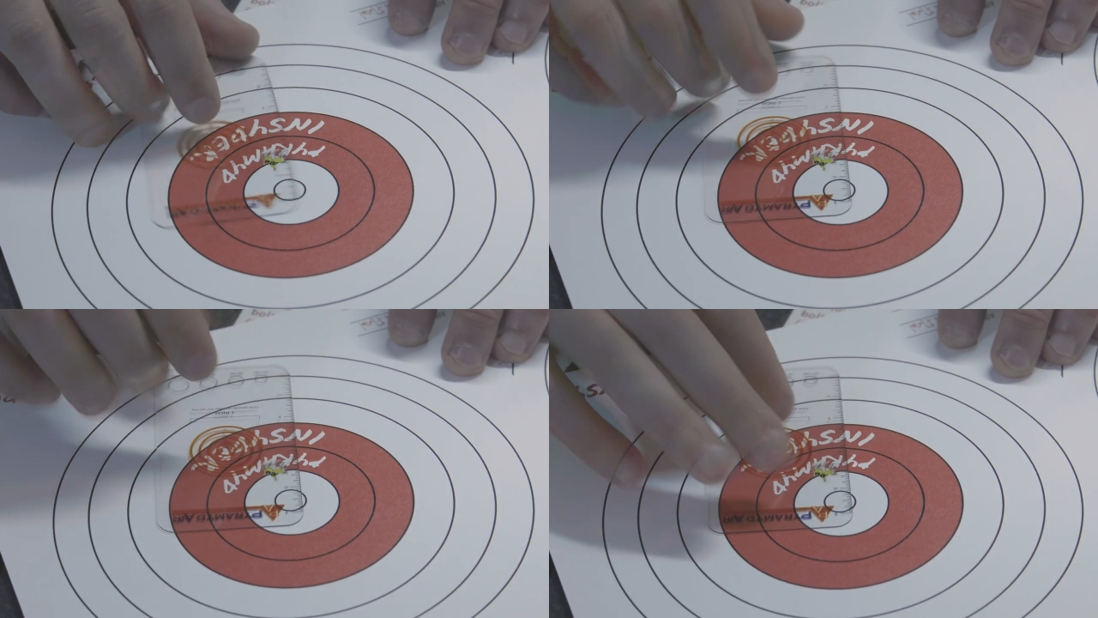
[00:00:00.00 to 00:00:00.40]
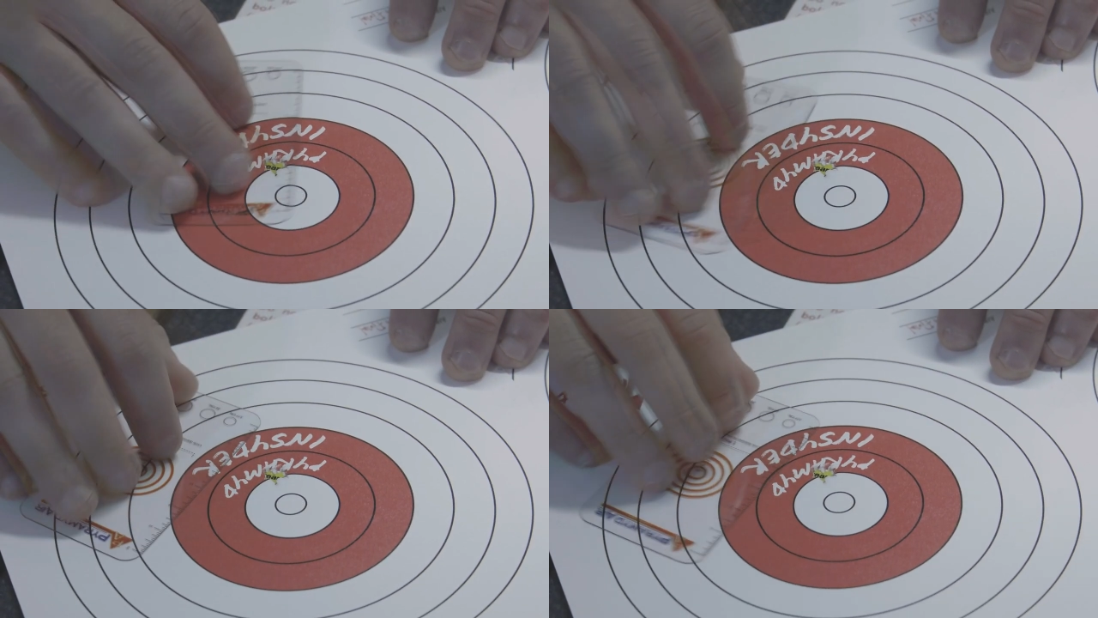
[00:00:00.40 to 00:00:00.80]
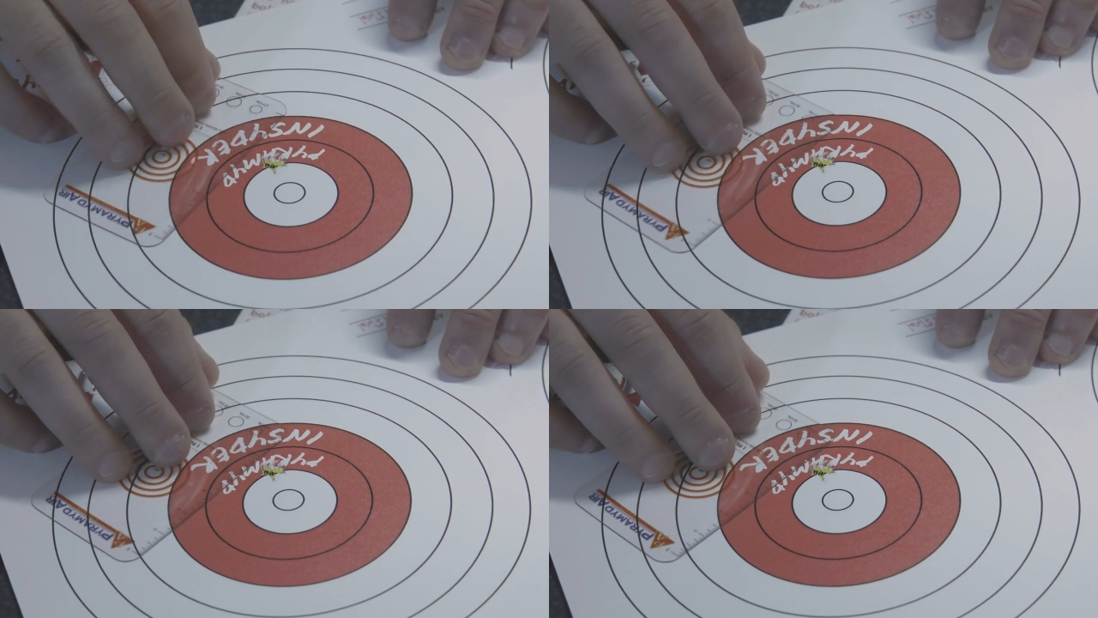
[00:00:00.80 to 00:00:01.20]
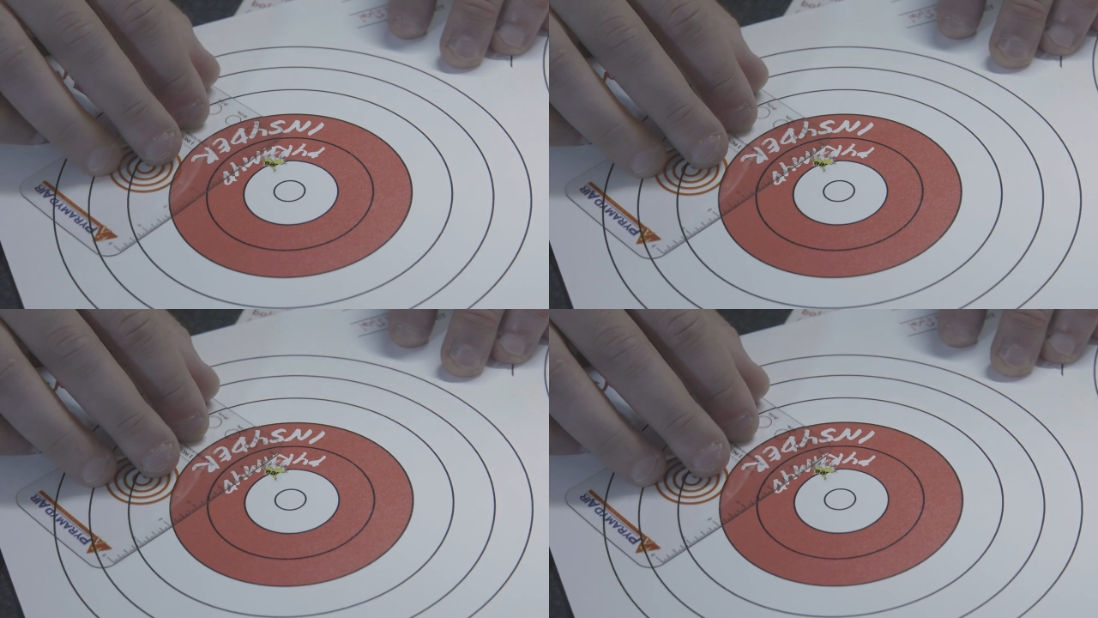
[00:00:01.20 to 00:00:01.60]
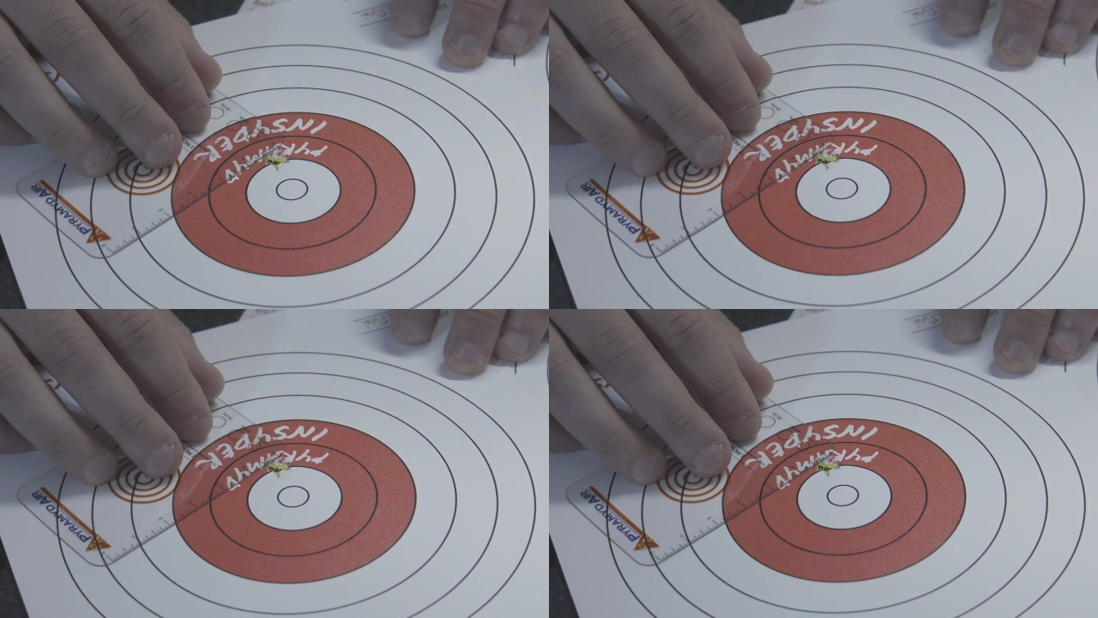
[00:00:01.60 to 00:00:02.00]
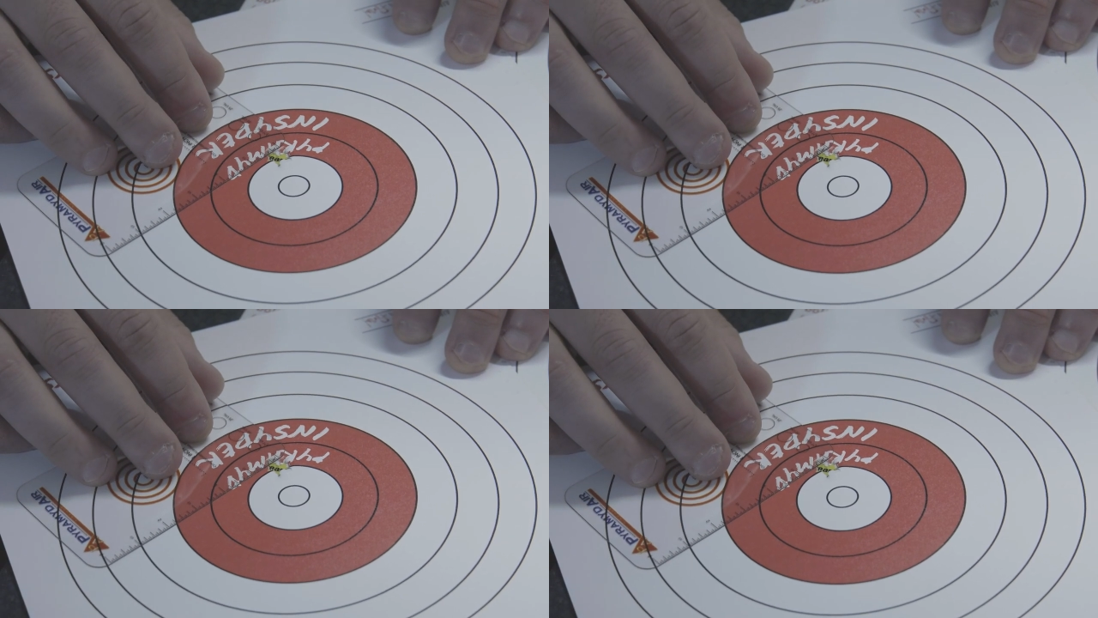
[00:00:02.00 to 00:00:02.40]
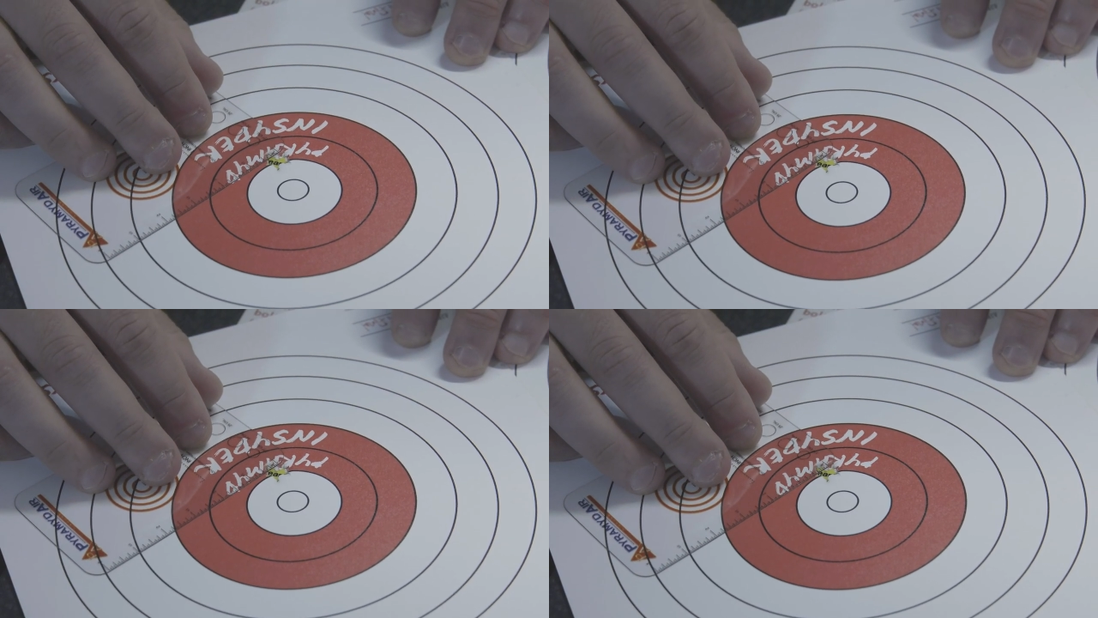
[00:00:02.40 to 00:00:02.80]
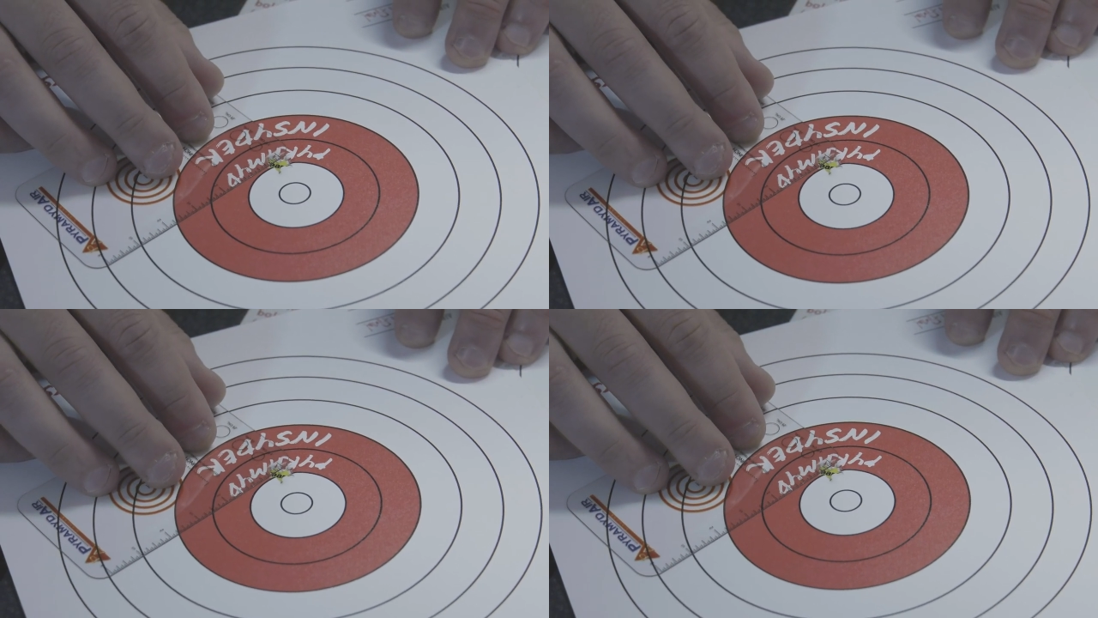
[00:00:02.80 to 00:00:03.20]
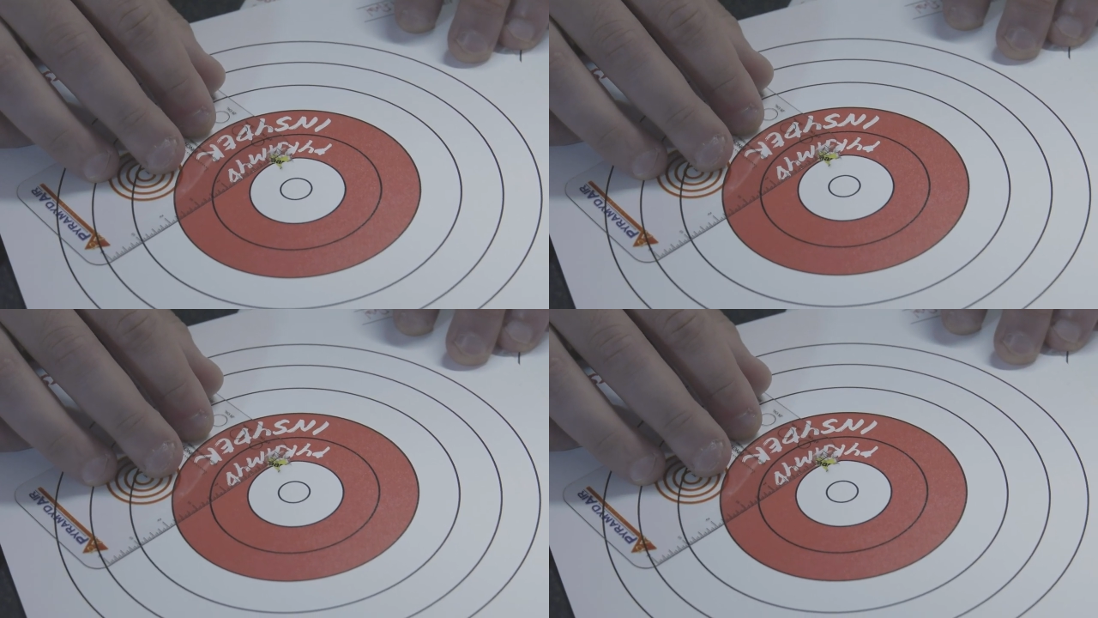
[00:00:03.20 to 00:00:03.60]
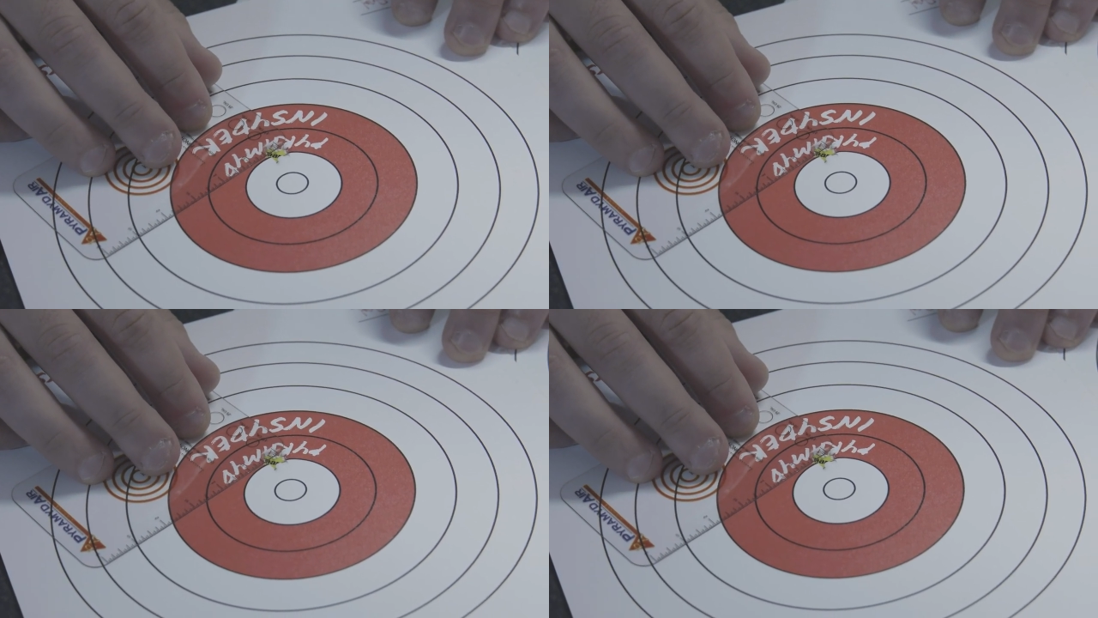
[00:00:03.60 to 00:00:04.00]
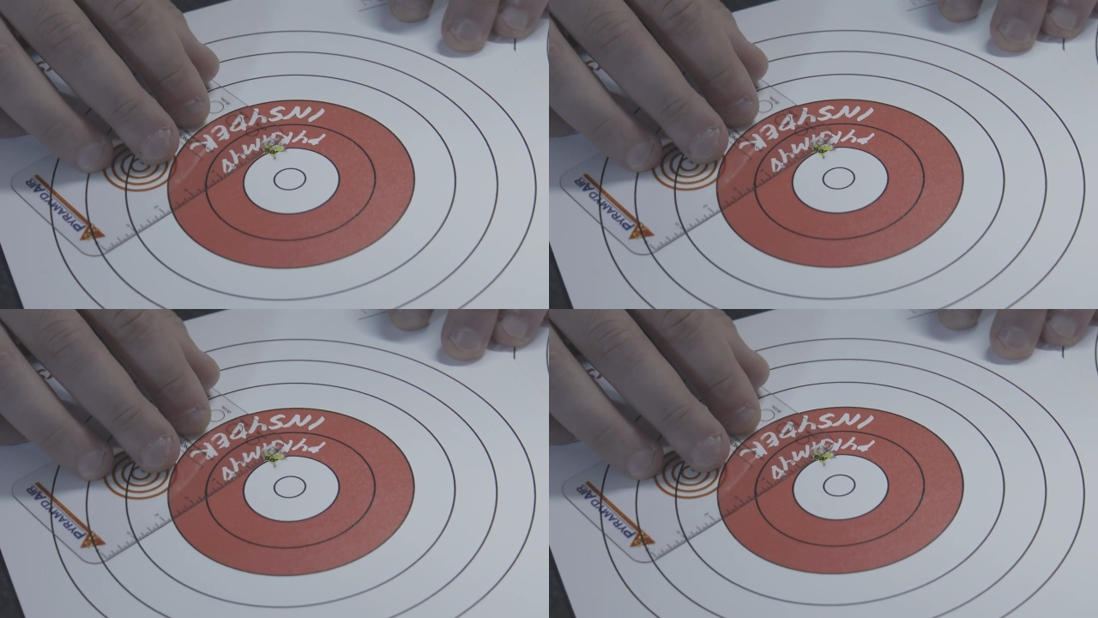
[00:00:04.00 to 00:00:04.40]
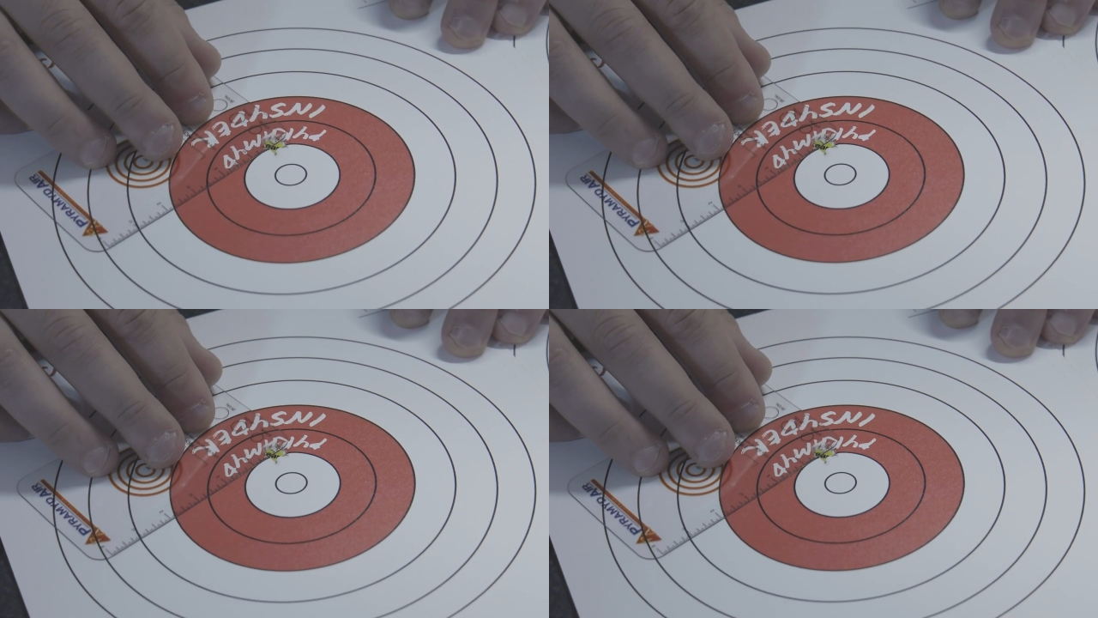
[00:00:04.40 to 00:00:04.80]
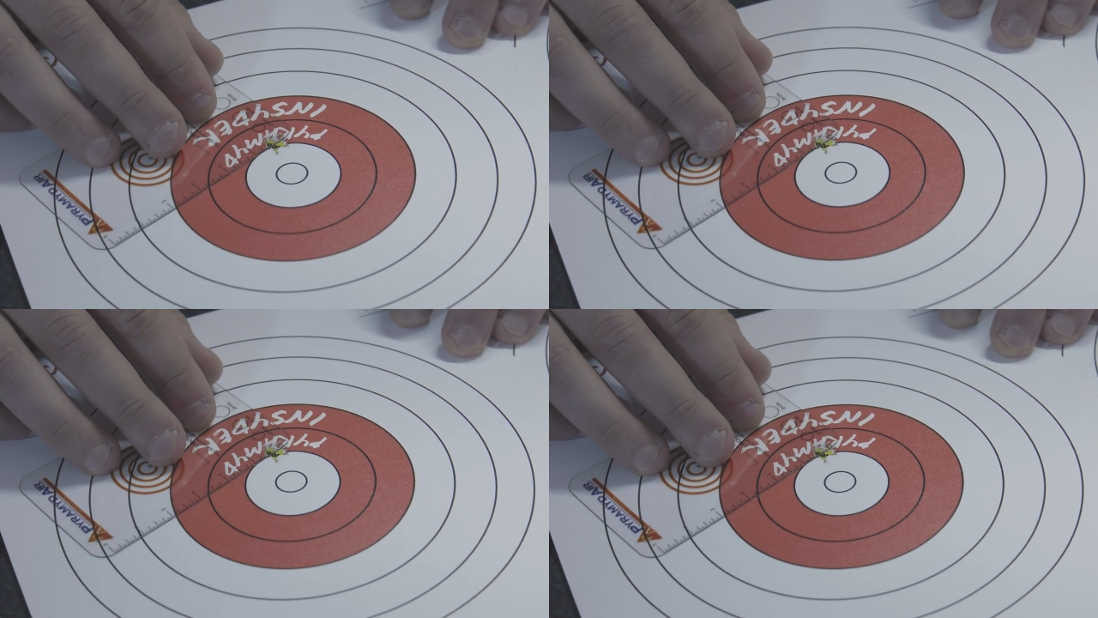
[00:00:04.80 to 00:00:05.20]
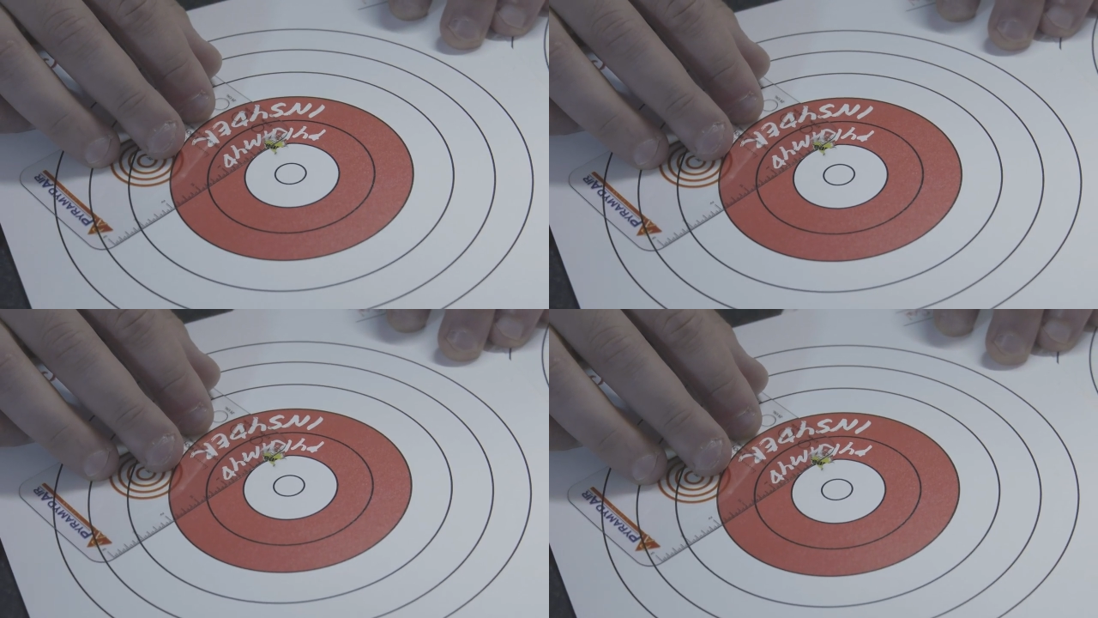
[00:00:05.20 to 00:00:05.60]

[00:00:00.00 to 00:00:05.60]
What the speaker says: Nobody's mouth can be seen.